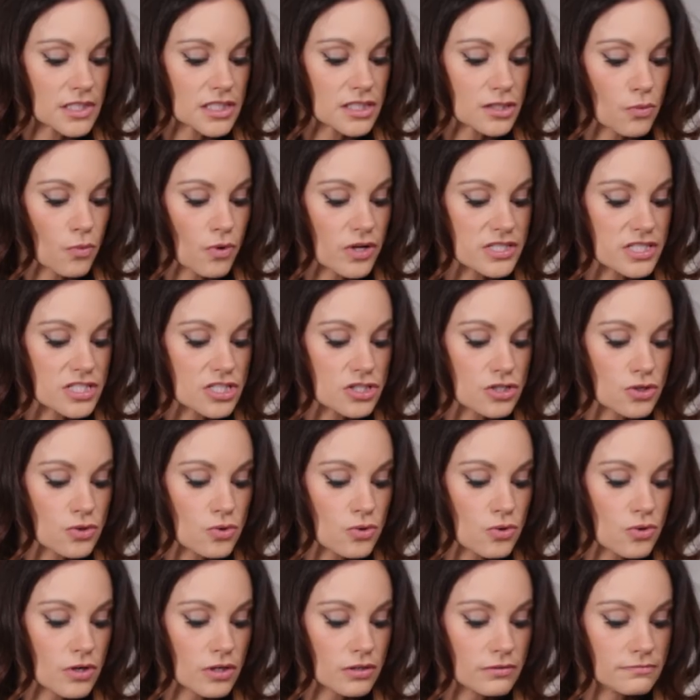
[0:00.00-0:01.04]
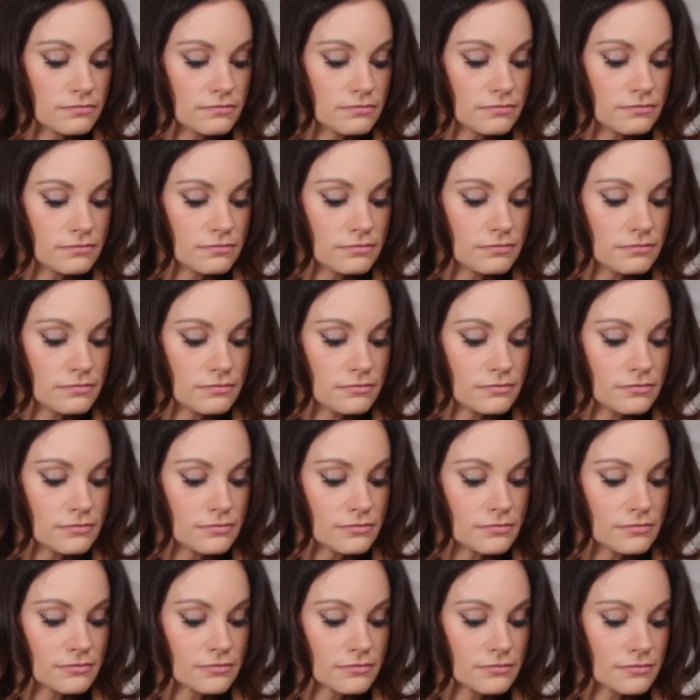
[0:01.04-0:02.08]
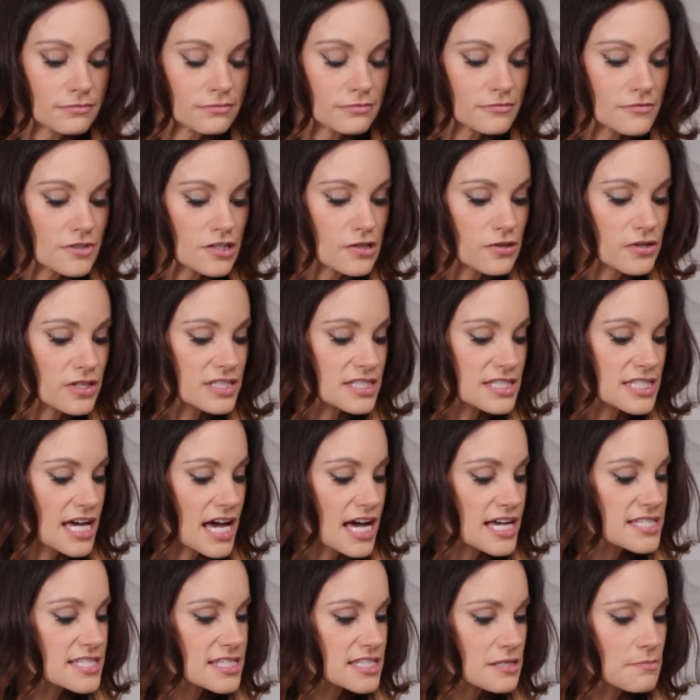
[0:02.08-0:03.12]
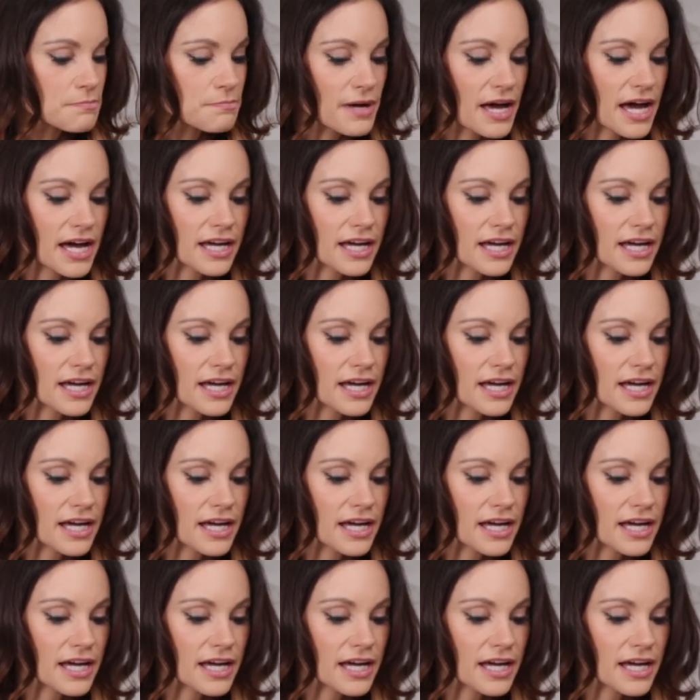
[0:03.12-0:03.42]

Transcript: And then once it's cool, you can test it